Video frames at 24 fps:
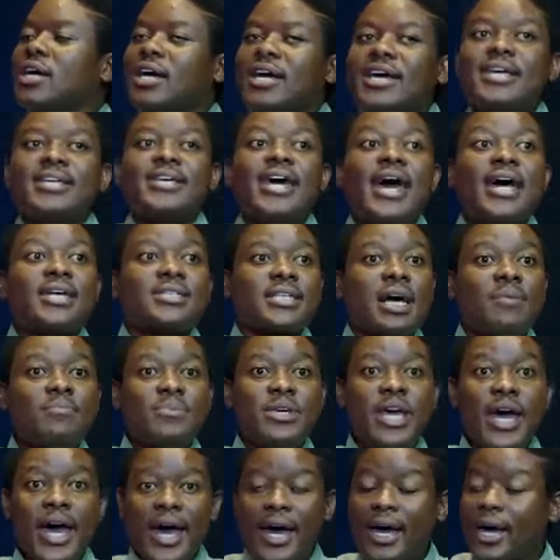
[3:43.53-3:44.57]
Yes,
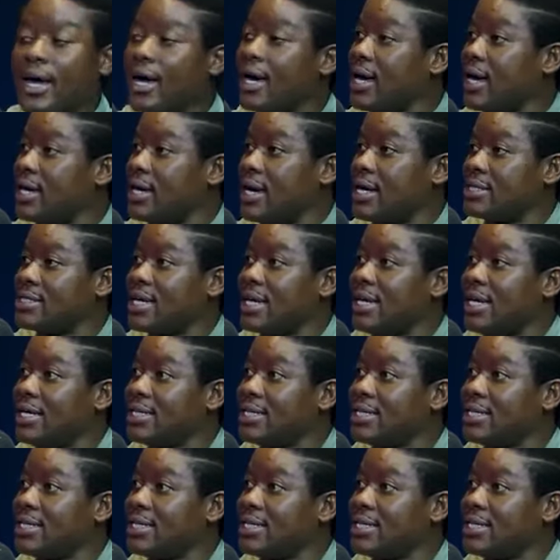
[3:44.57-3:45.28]
I'm here as a